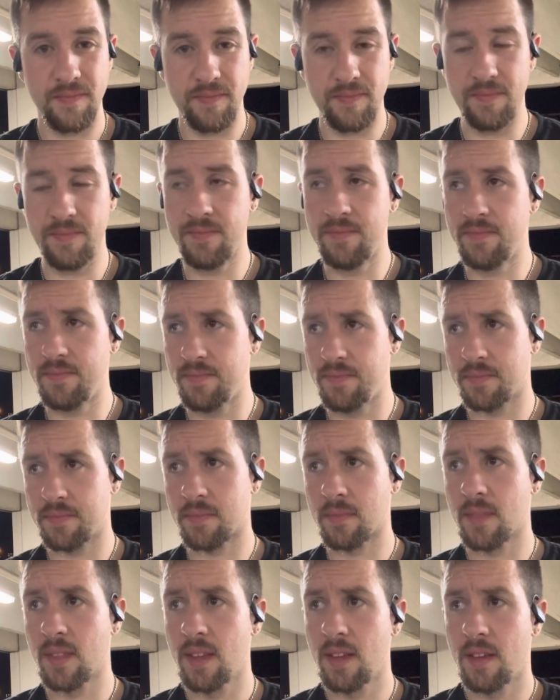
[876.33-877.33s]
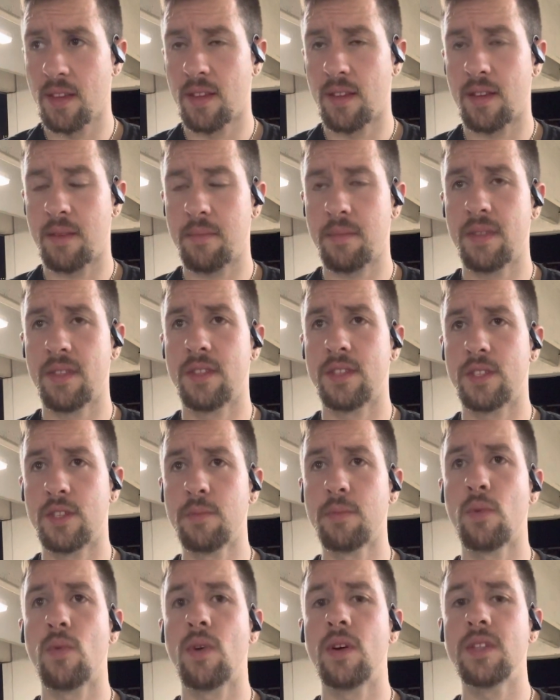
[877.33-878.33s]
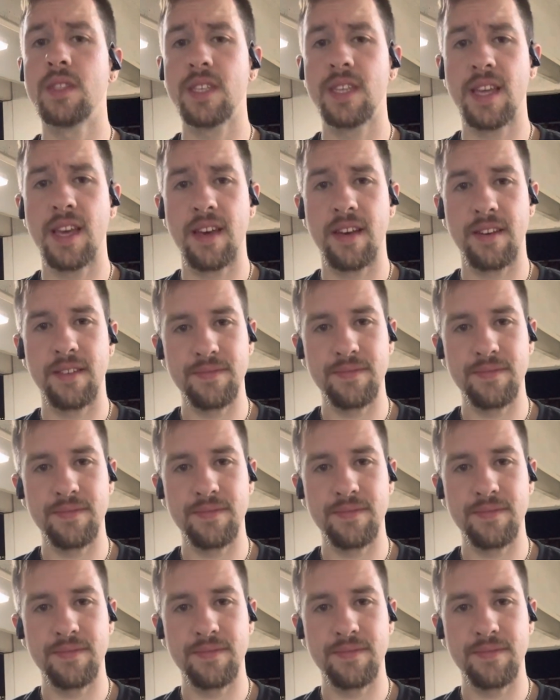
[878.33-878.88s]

I mean, the super wealthy, yeah,